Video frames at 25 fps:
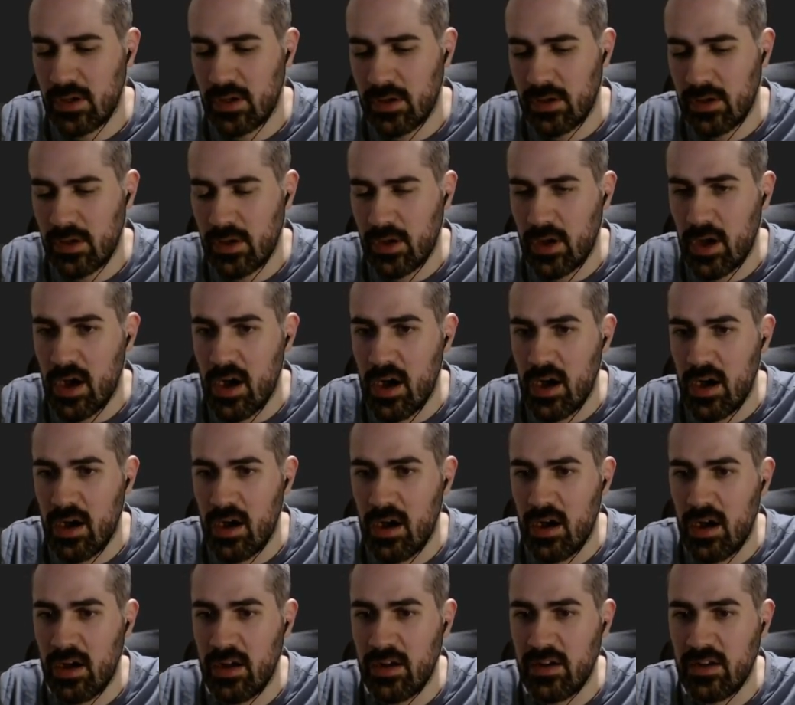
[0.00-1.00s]

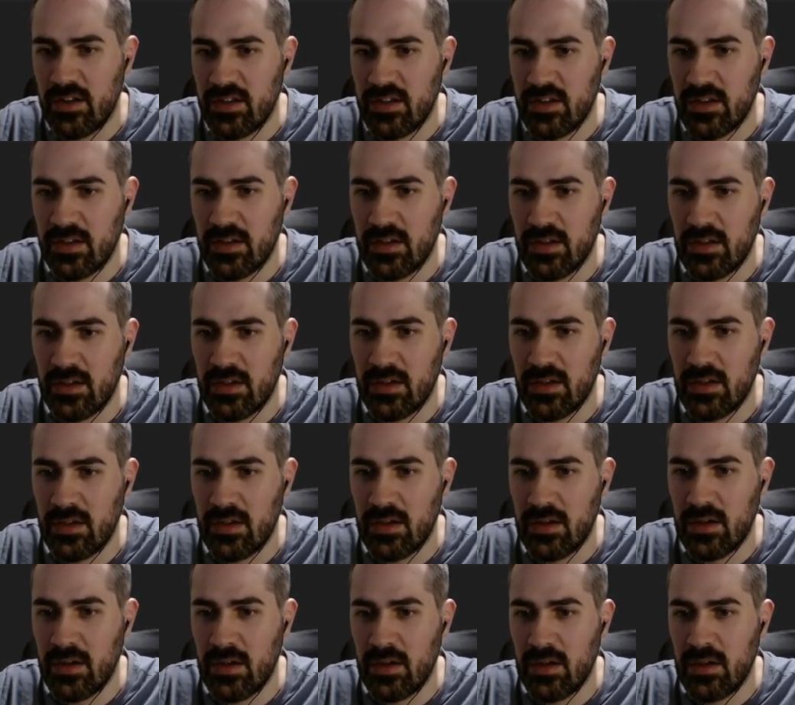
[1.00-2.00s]
card
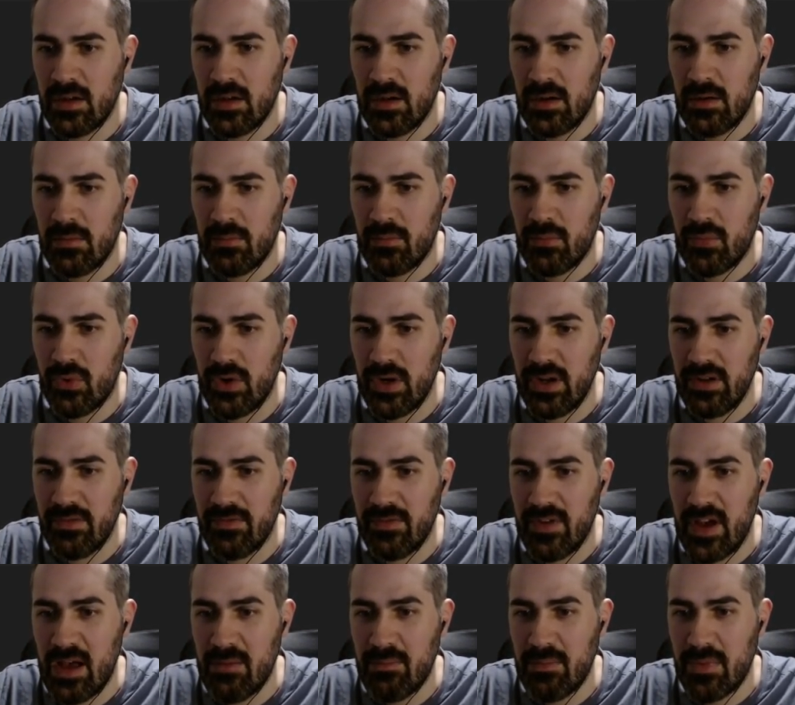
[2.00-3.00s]

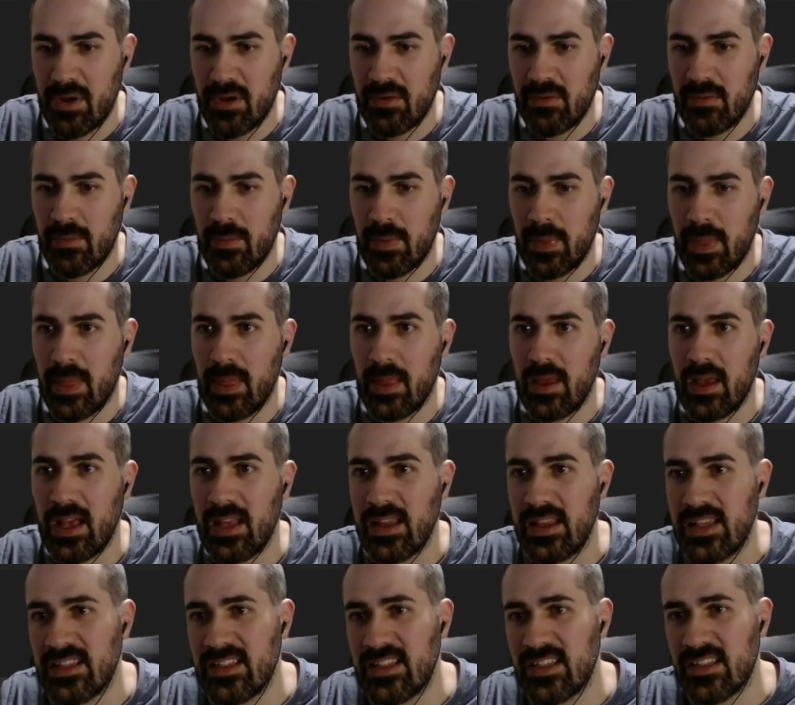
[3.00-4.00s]
prefab. And
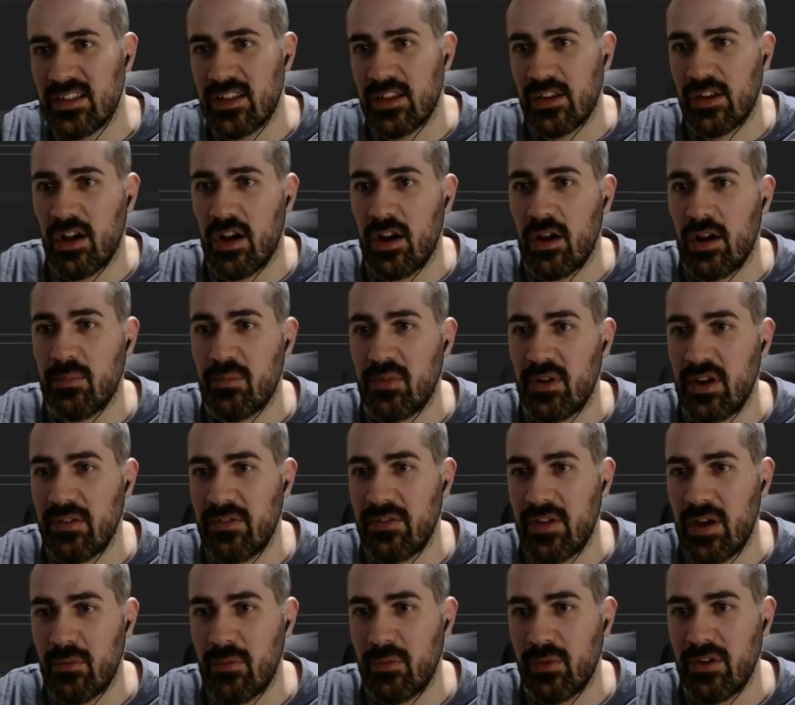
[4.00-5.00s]
this is the card
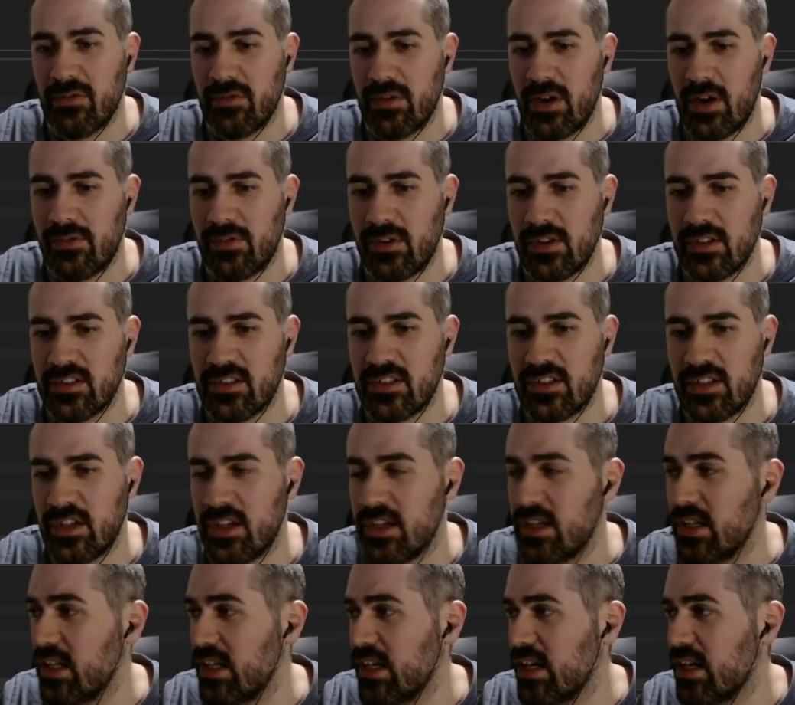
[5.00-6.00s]
prefab we've referenced
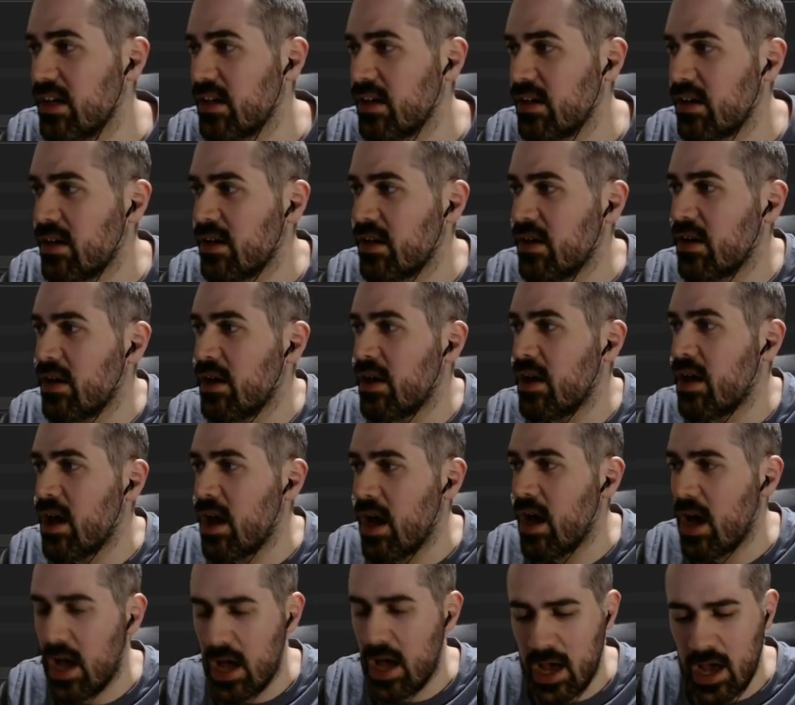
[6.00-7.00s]
earlier.
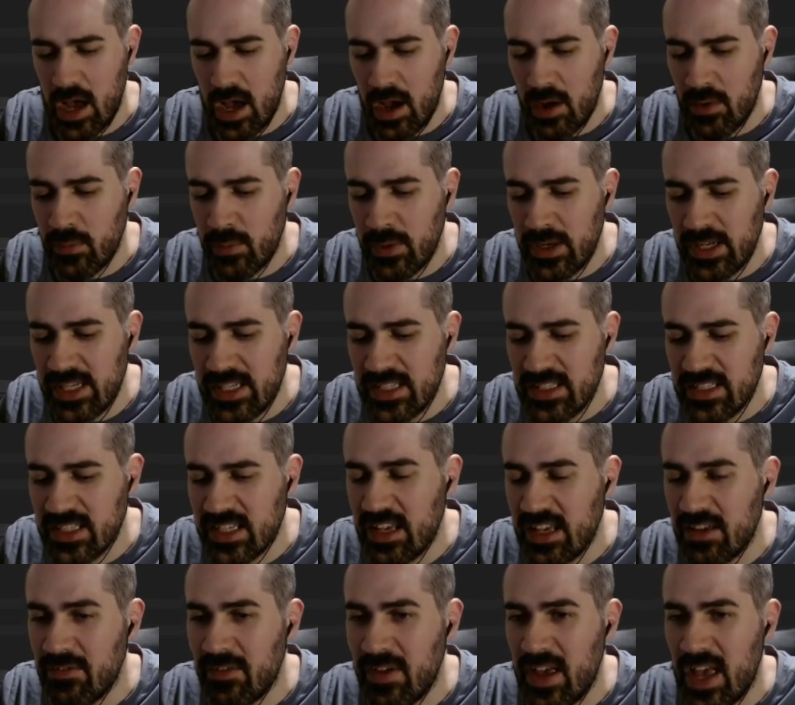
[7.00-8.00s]
We need to
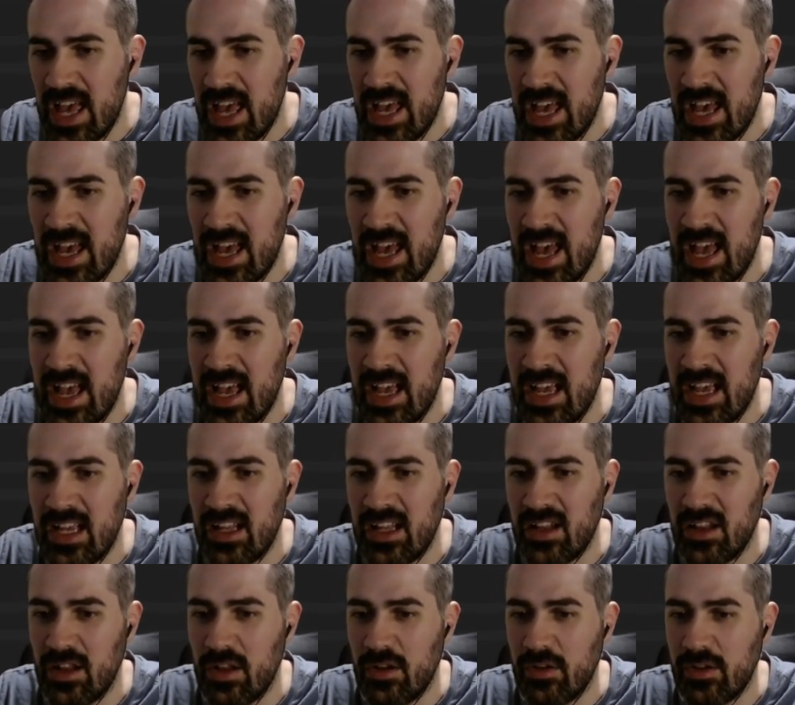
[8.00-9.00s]
give it a
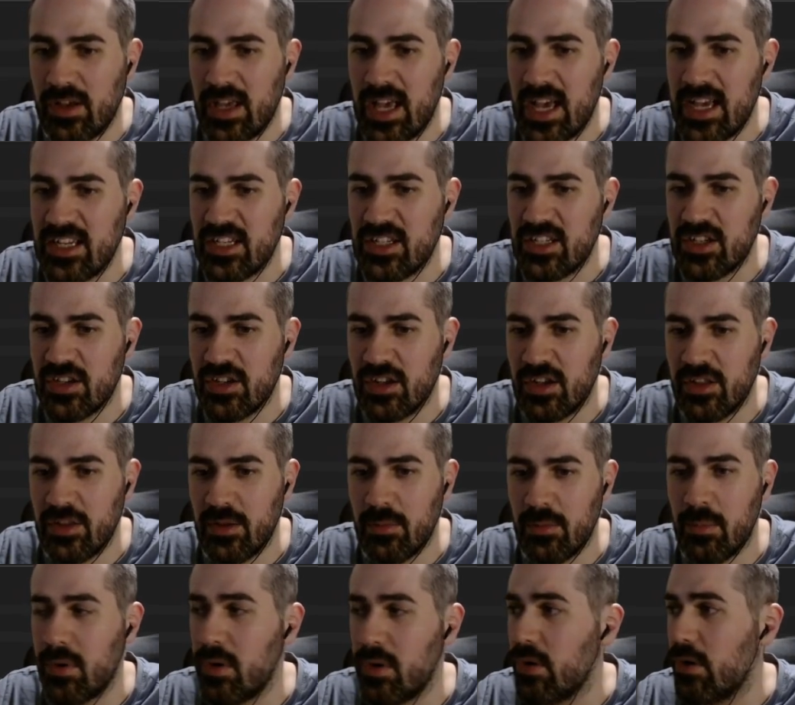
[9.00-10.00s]
location on the
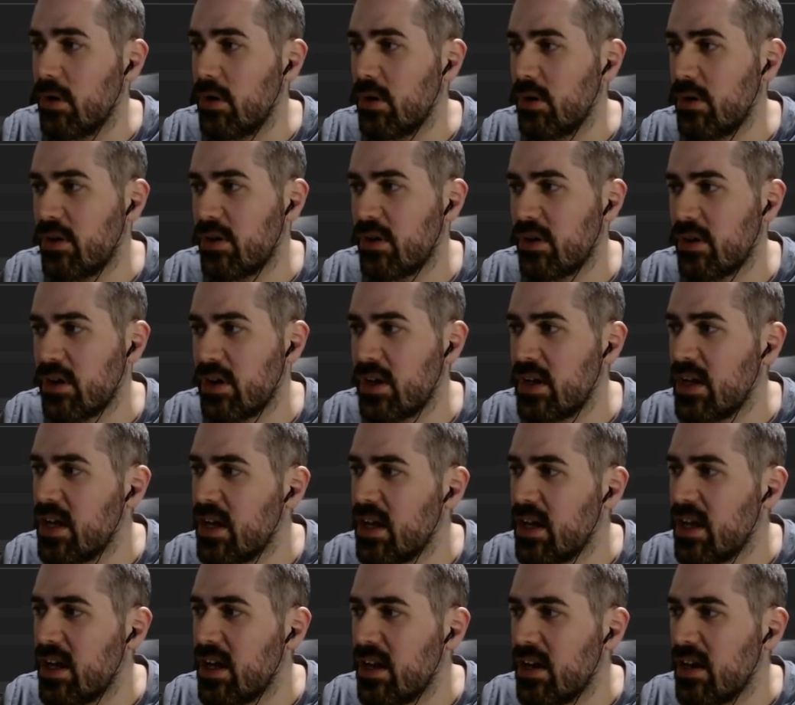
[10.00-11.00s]
board.
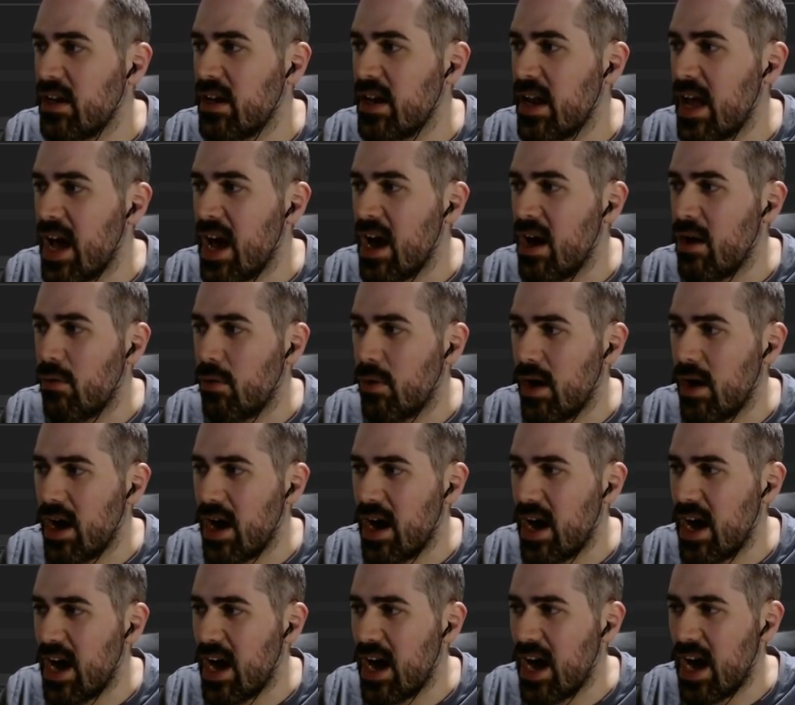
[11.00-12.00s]
Now,
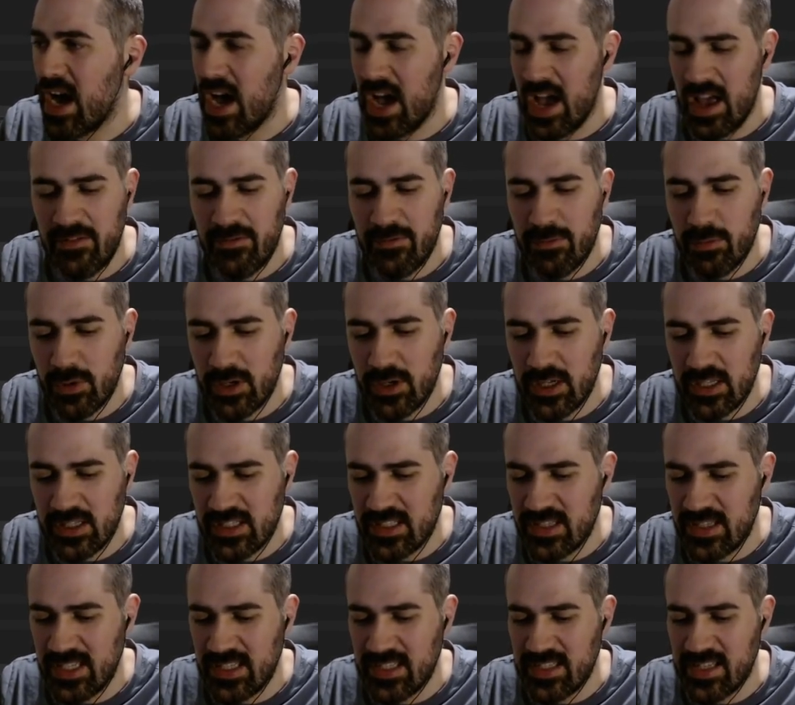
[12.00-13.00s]
I've worked
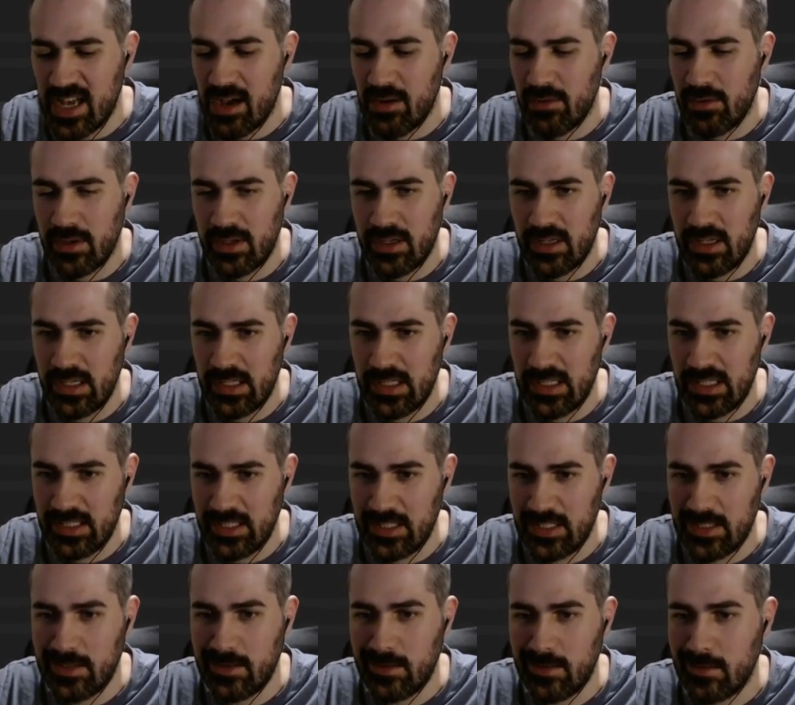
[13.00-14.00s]
this out
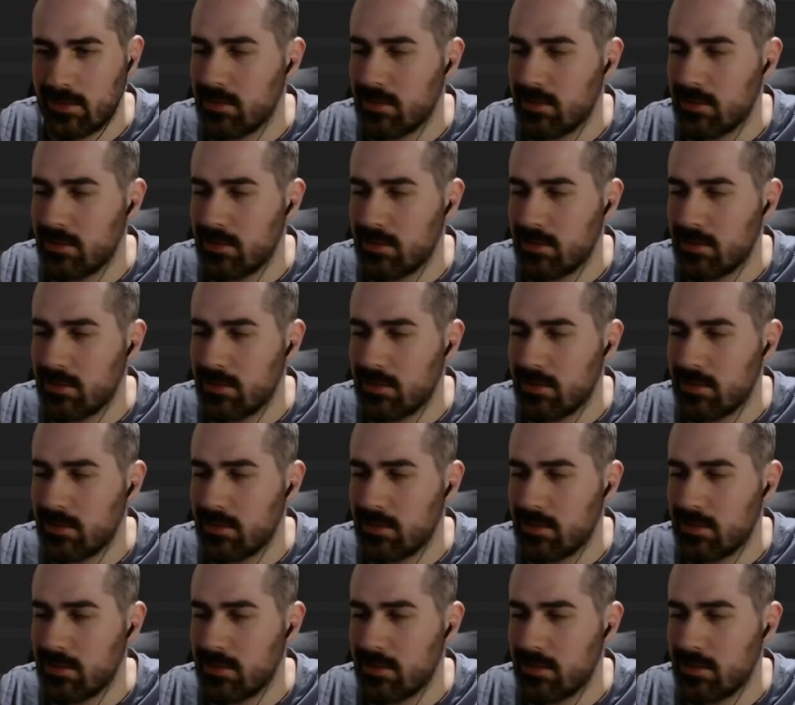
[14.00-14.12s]
earlier